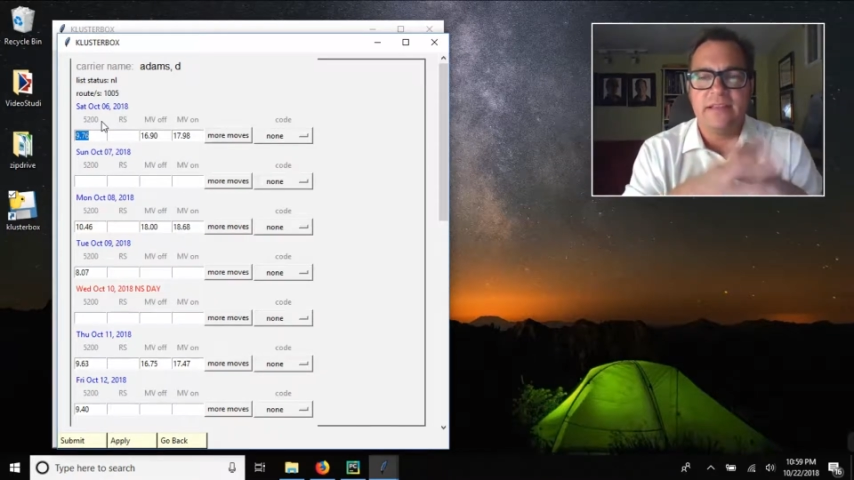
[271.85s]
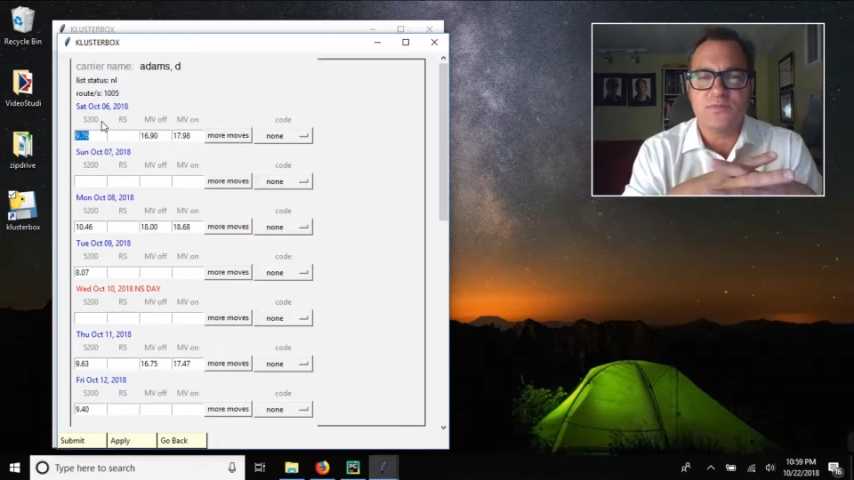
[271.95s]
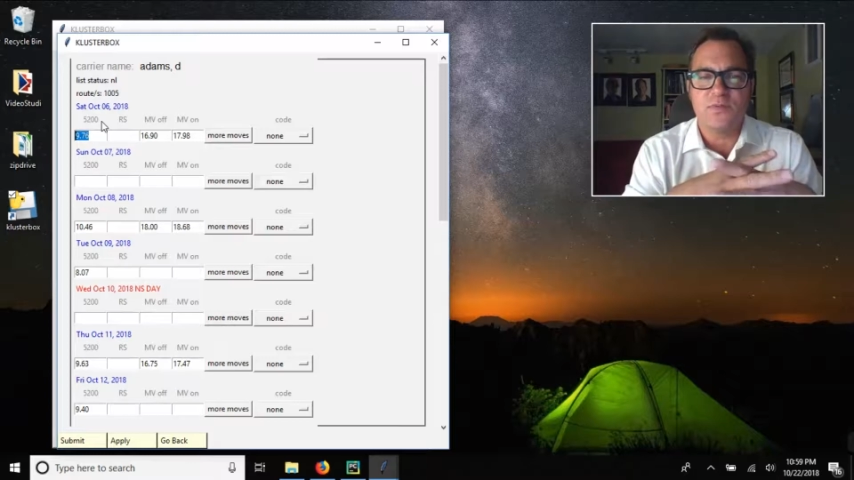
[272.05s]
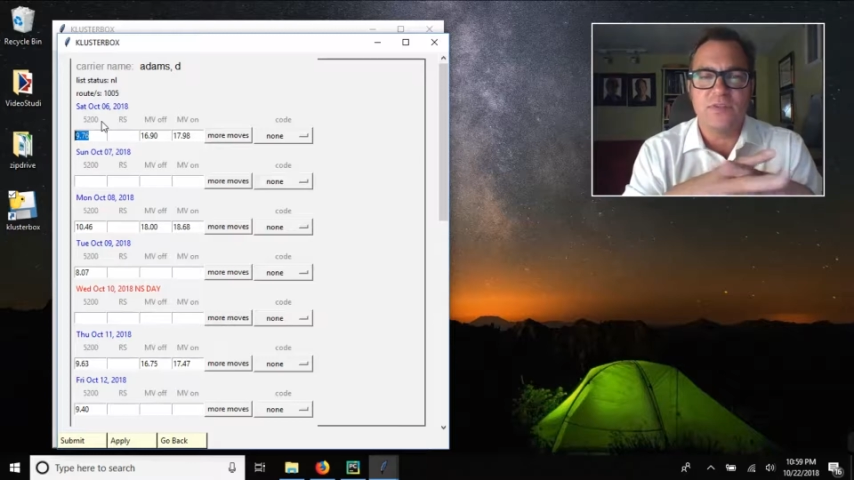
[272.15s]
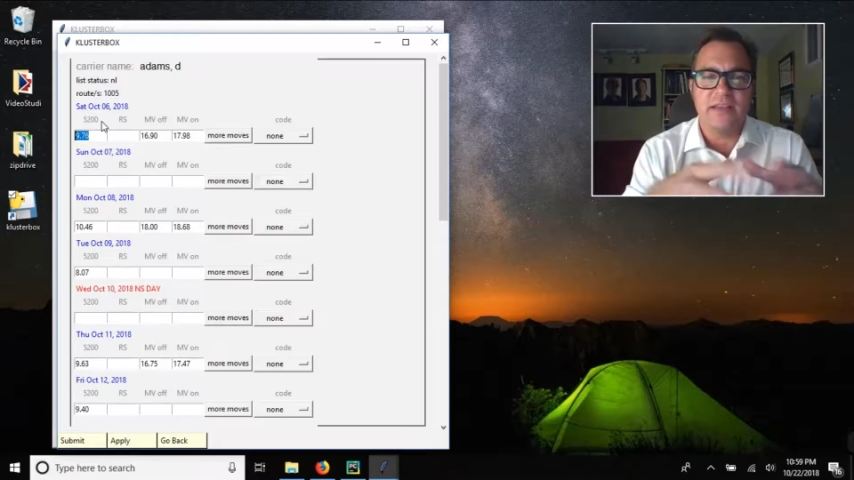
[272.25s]

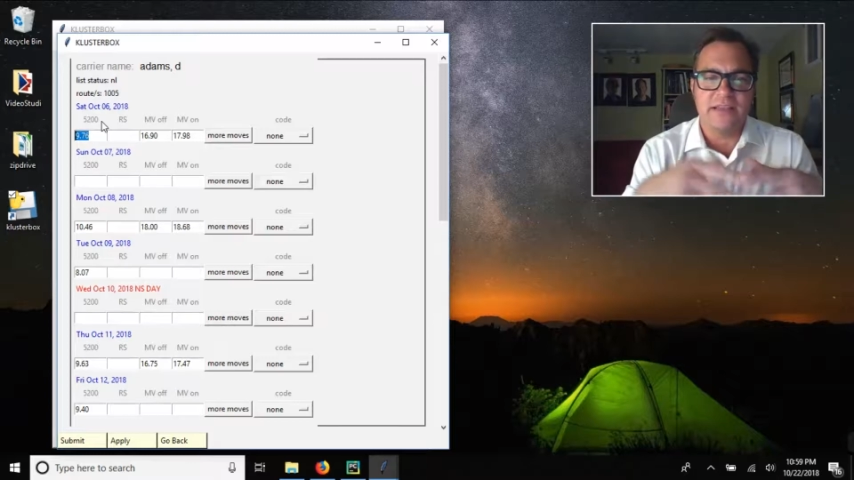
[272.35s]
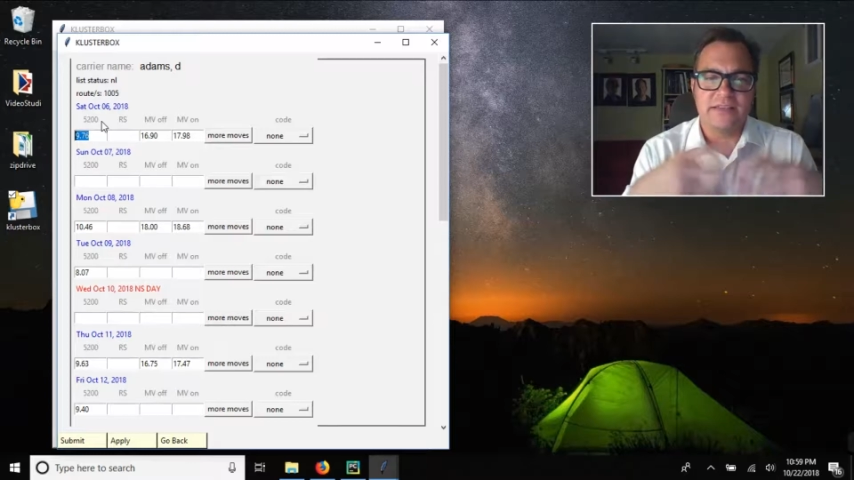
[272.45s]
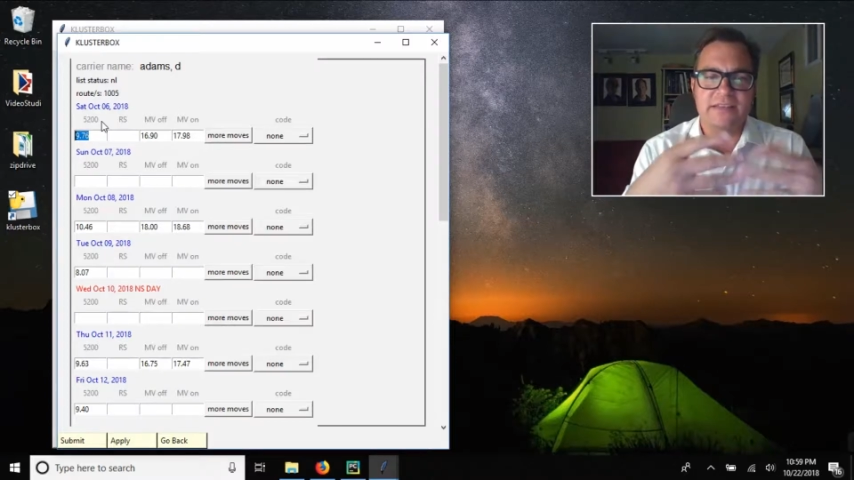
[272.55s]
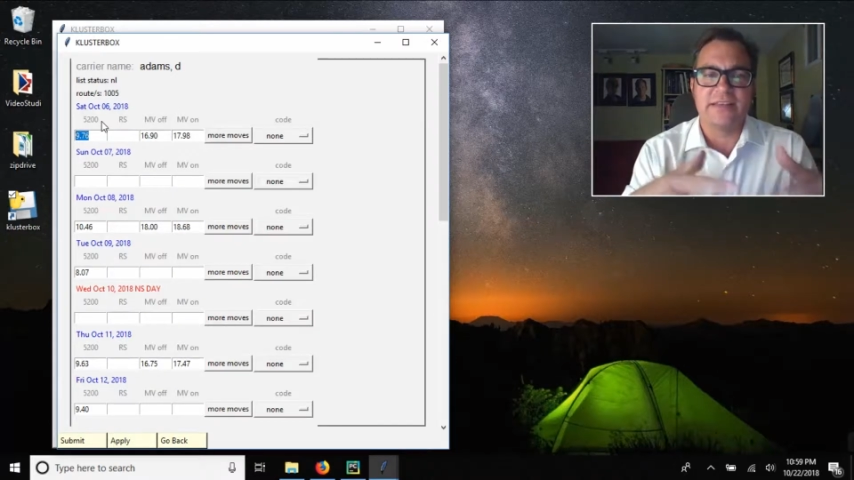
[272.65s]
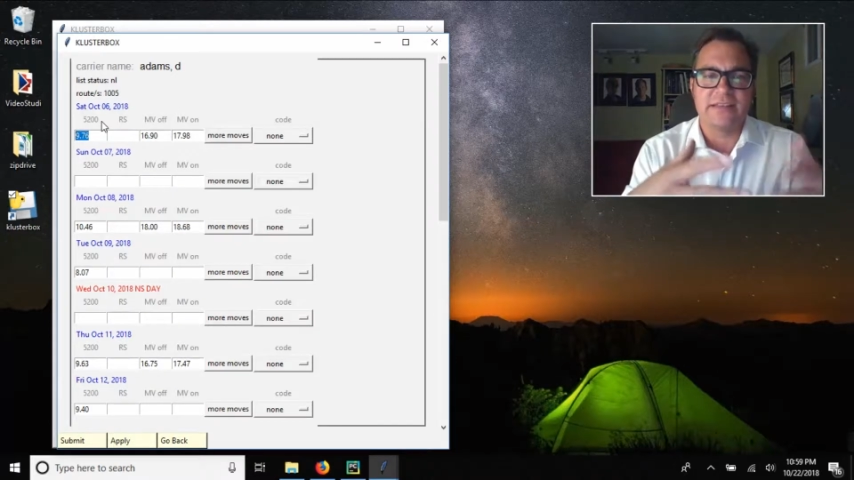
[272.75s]

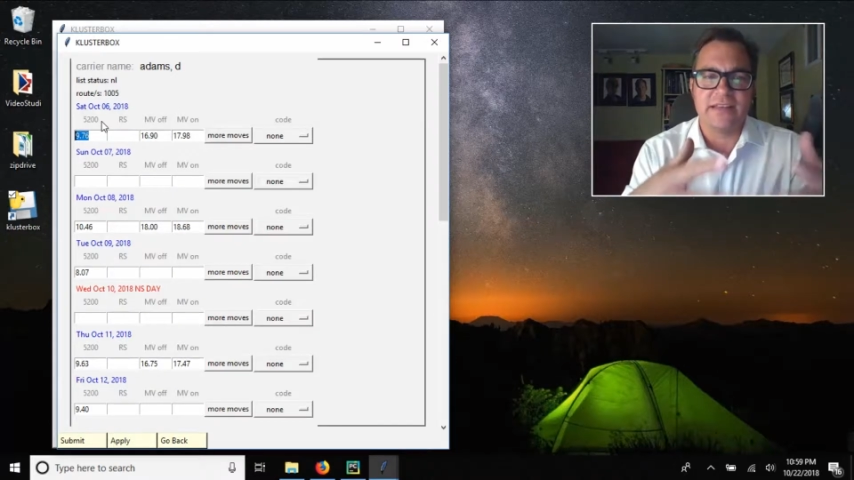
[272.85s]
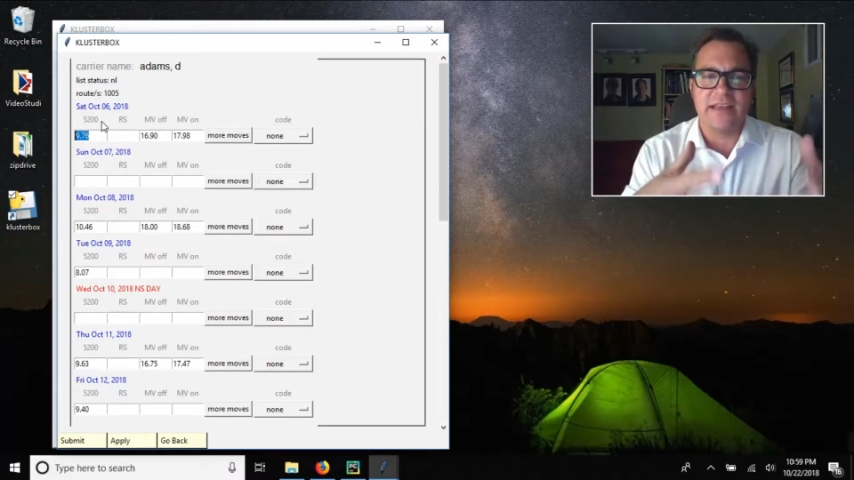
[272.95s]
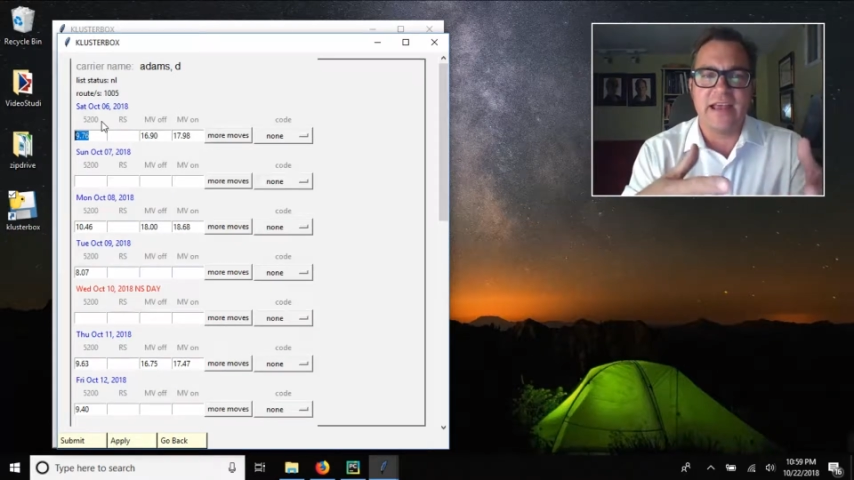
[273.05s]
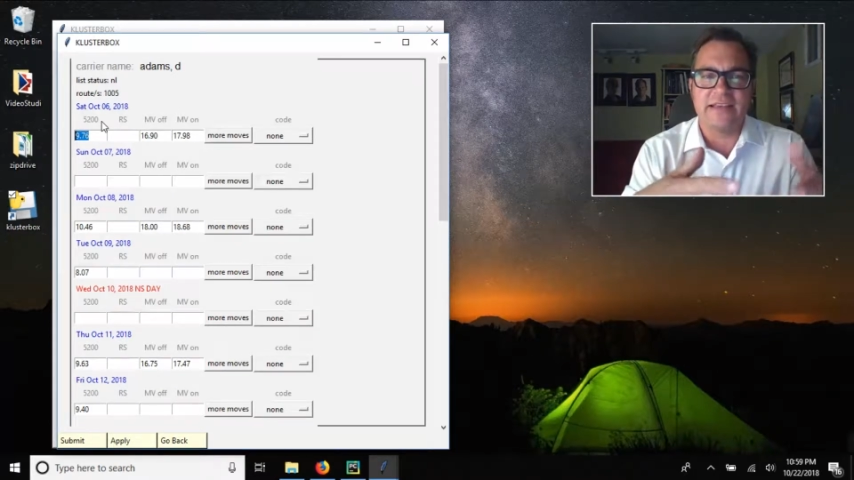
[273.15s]
it's listed